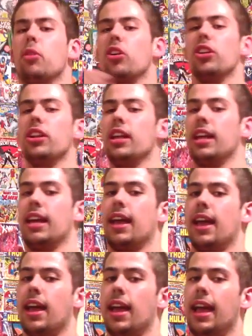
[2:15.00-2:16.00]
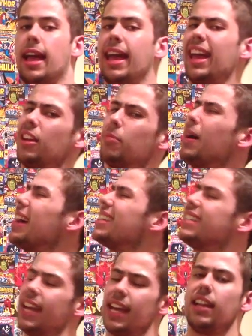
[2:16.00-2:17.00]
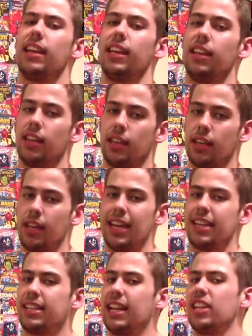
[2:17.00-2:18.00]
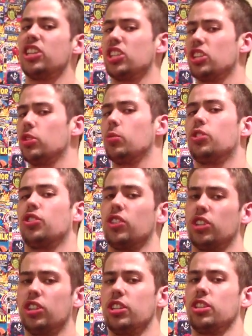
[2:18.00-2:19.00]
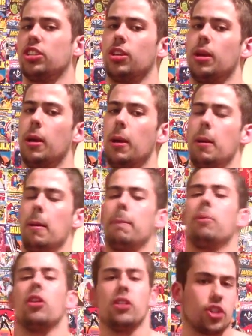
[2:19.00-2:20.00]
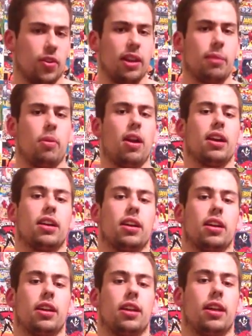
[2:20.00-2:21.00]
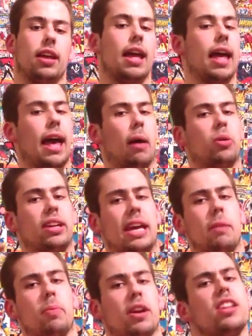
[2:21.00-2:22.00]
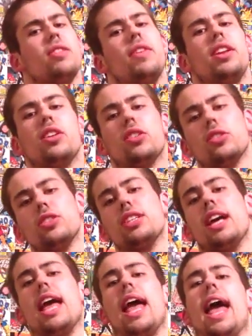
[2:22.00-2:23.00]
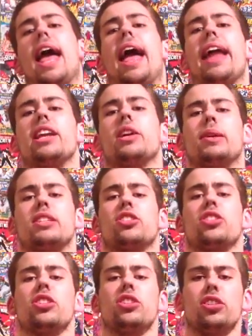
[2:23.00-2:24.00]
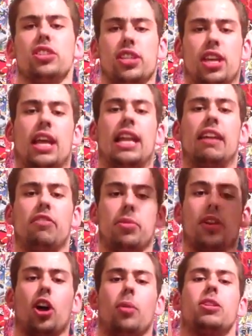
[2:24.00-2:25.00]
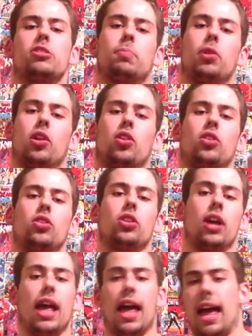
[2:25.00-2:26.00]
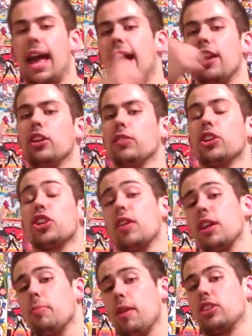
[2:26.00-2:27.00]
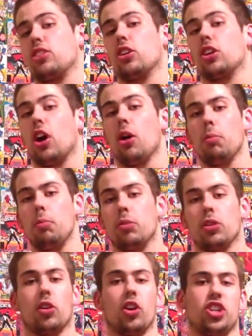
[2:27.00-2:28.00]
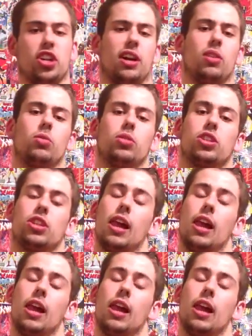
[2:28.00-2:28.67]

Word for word: on eating my daily delicious and nutritious bowl of Shreddy Brek. I want to keep bringing the videos. Any questions, leave them in the comments below. Head over to shreddybrek.com, go and check out